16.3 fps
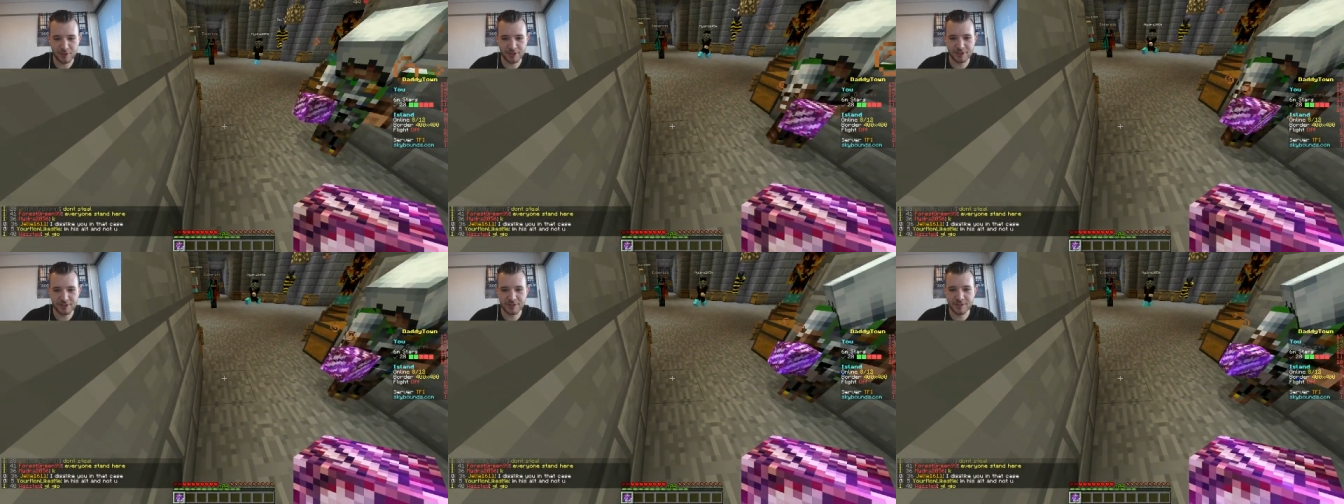
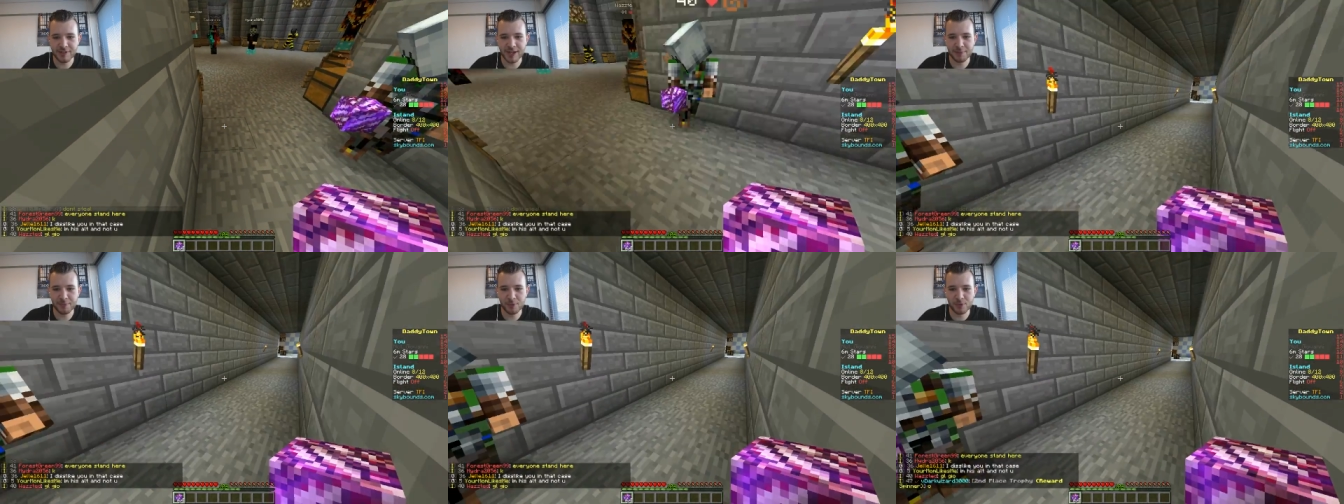Like one at
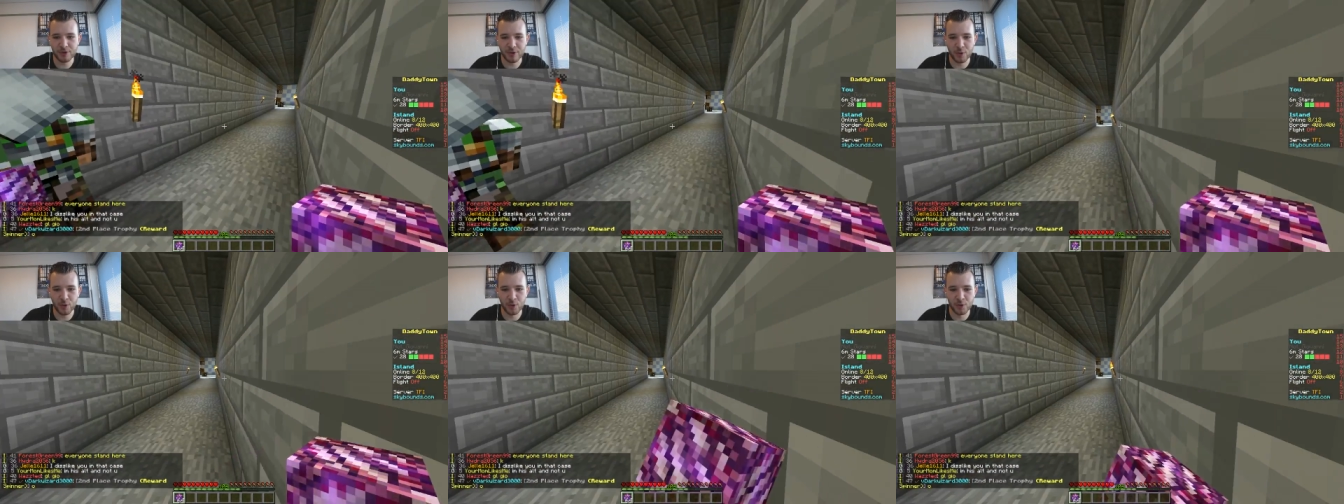a time
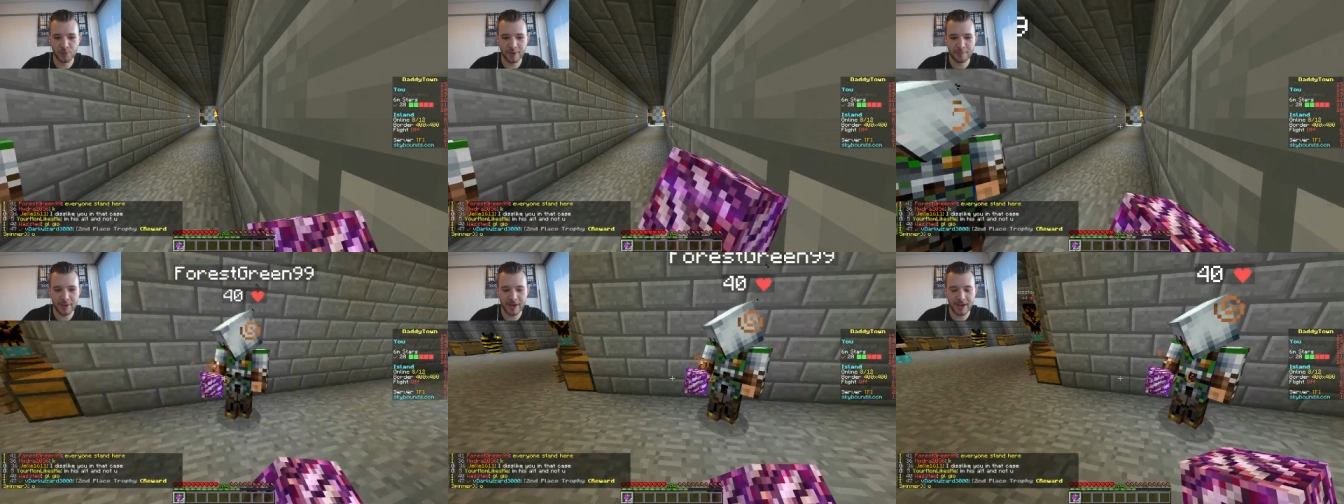okay.
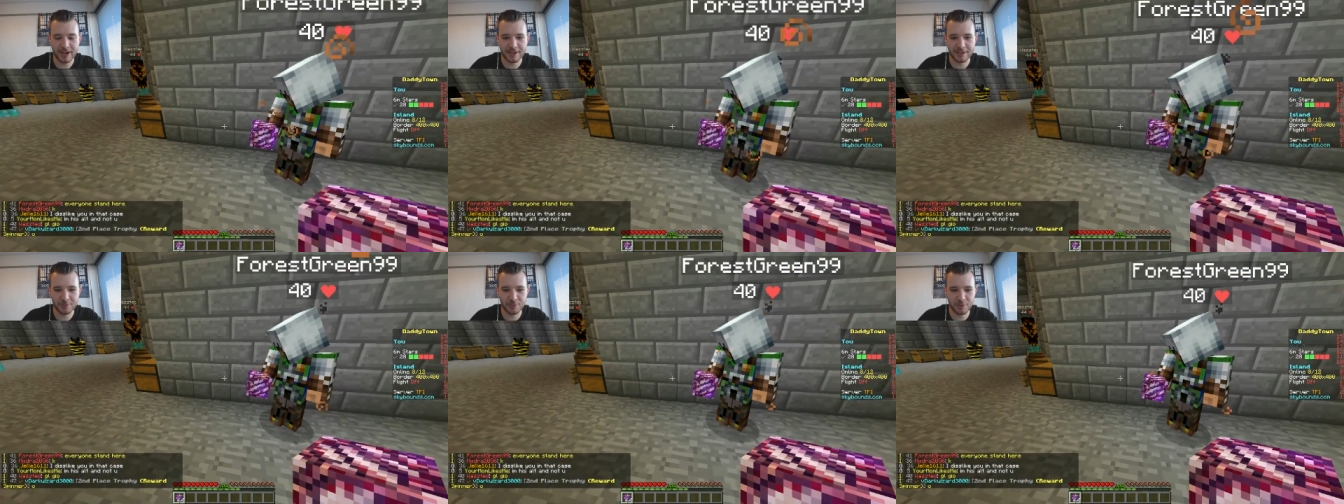all the way
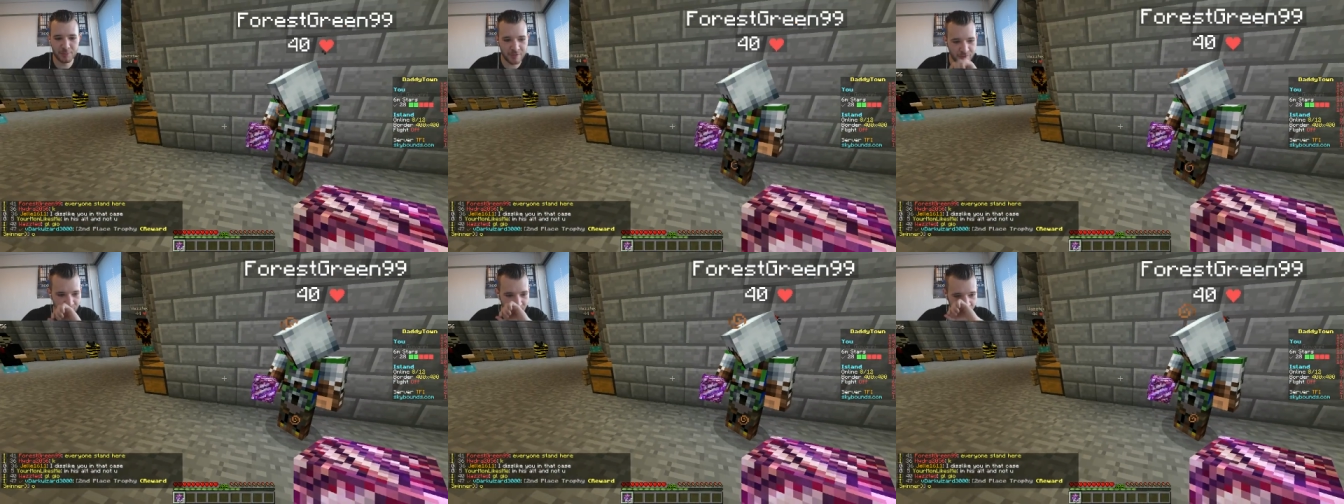back. That
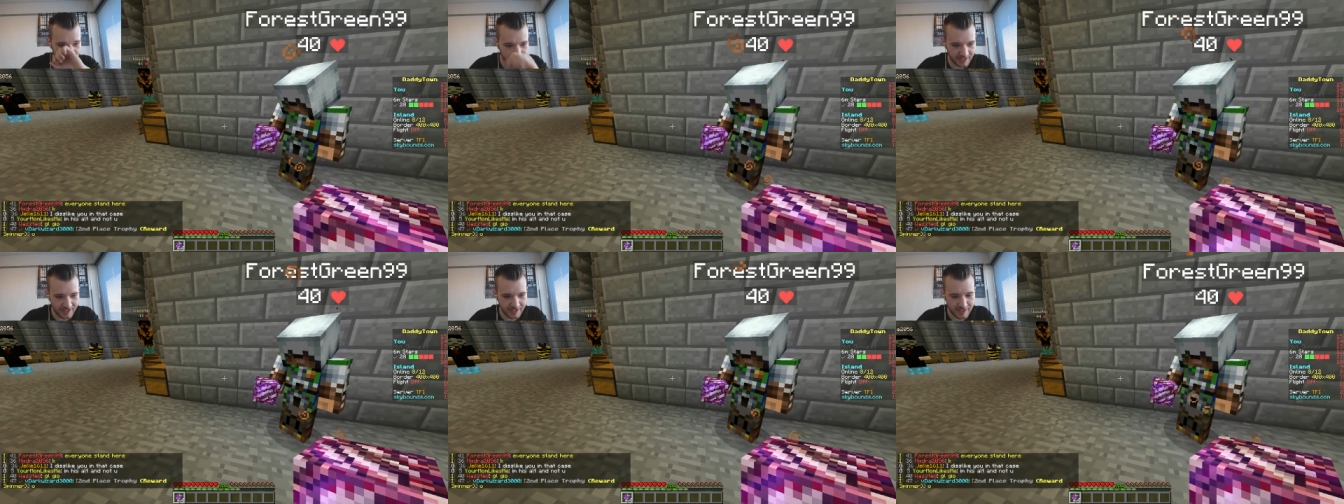would be
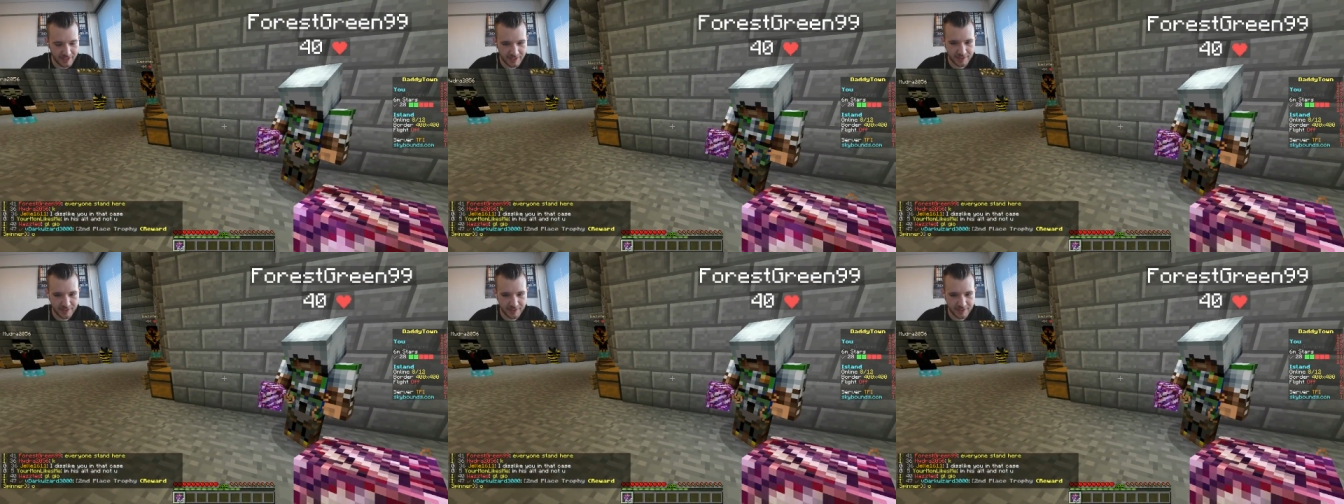fun.